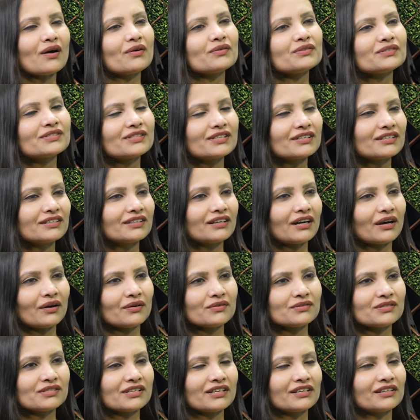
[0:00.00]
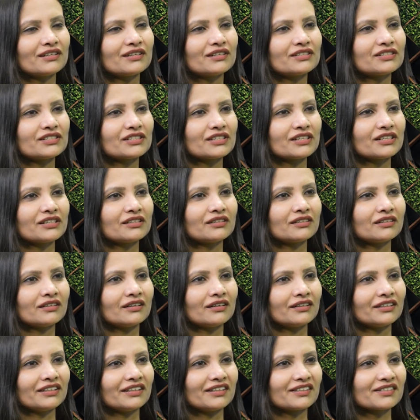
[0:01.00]
the meditation. How's the energy
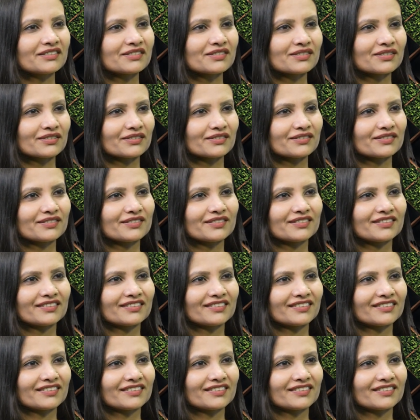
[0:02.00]
in youngsters?